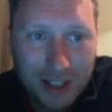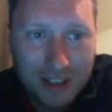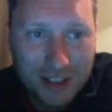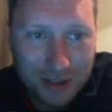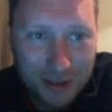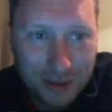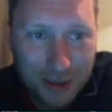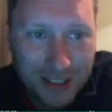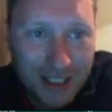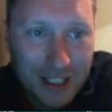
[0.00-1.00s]
I don't know
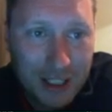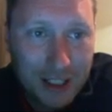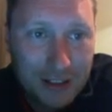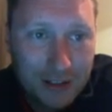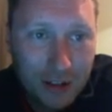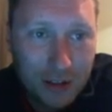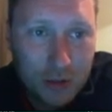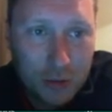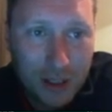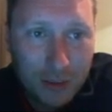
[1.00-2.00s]
why. He's
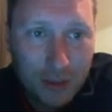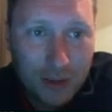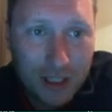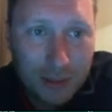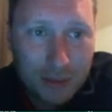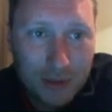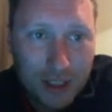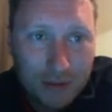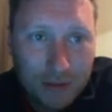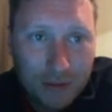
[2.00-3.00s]
earned 21 caps
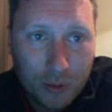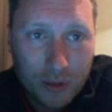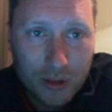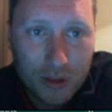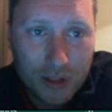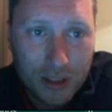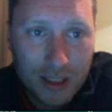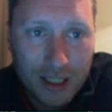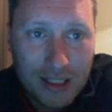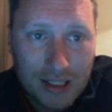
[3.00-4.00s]
now for
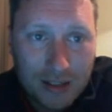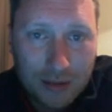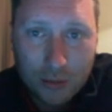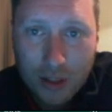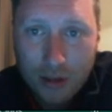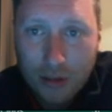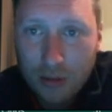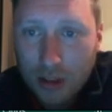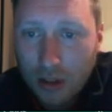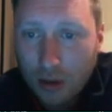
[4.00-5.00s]
India as well.
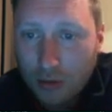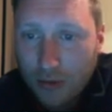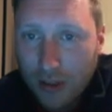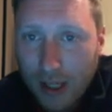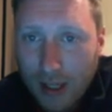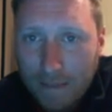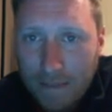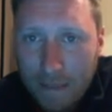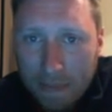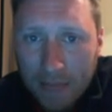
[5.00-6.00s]
Three goals for him.
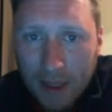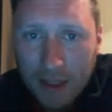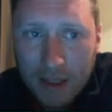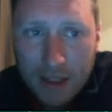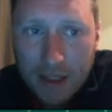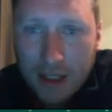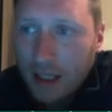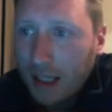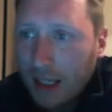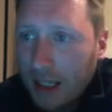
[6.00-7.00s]

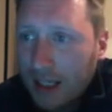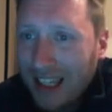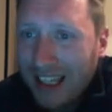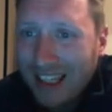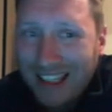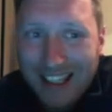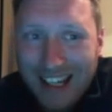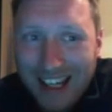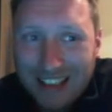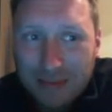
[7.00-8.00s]
And he
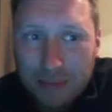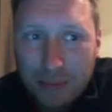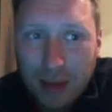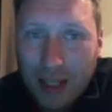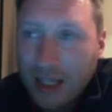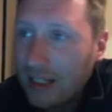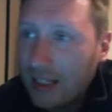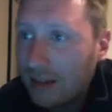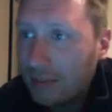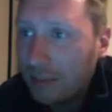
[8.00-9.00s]
hasn't
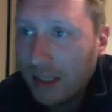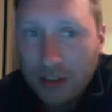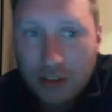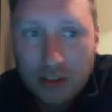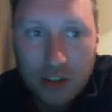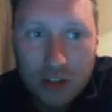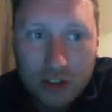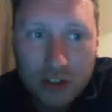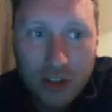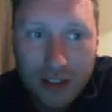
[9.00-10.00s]
played but he's
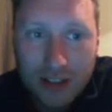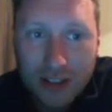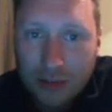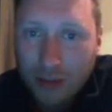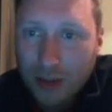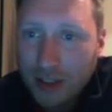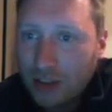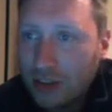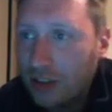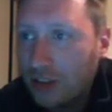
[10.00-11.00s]
just signed. That's why he's
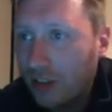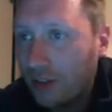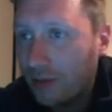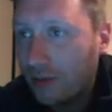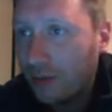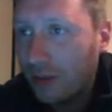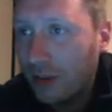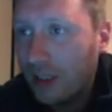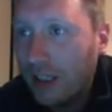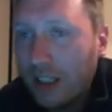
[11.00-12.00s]
just signed for
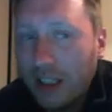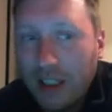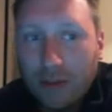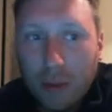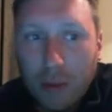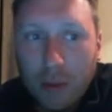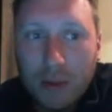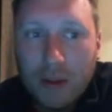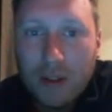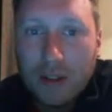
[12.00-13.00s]

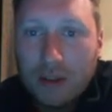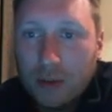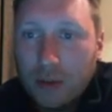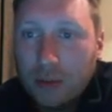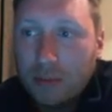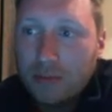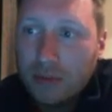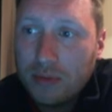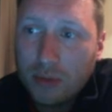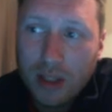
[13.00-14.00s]
Liverpool. So we'll,
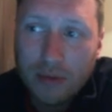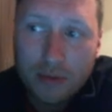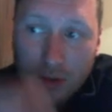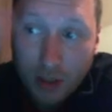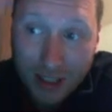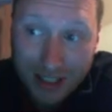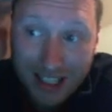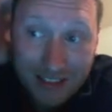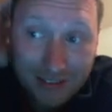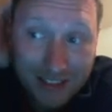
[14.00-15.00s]
we'll have a look at the
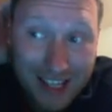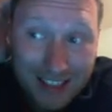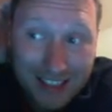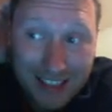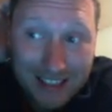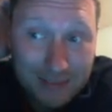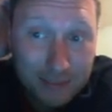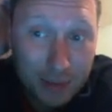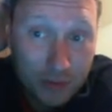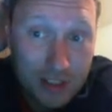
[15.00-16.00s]
end of next season.
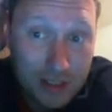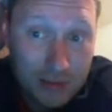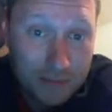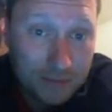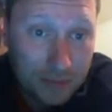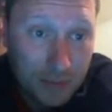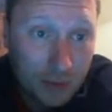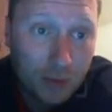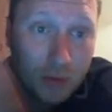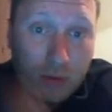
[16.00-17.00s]
But obviously,
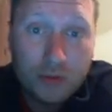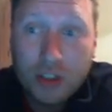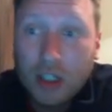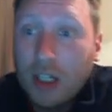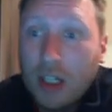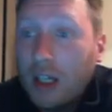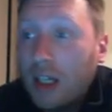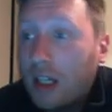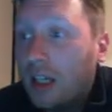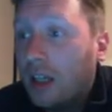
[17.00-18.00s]
Wolves
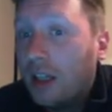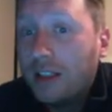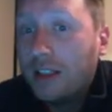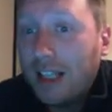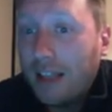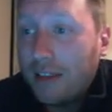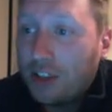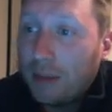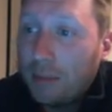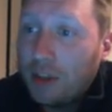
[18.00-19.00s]
still in the
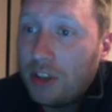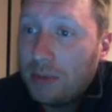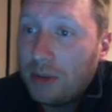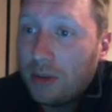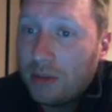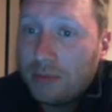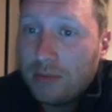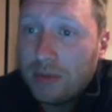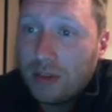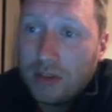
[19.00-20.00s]
Championship, so it's
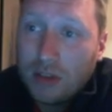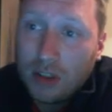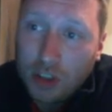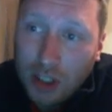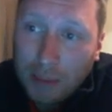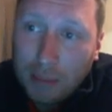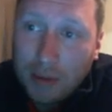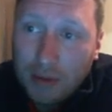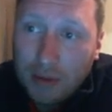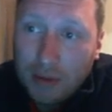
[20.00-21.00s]
a cheap
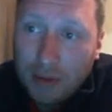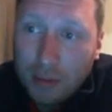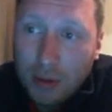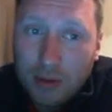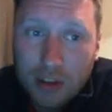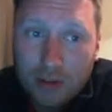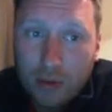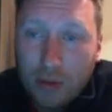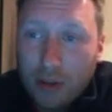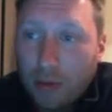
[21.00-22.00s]
purchase
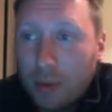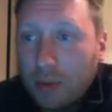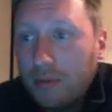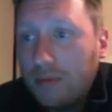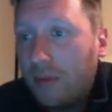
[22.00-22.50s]
for Liverpool.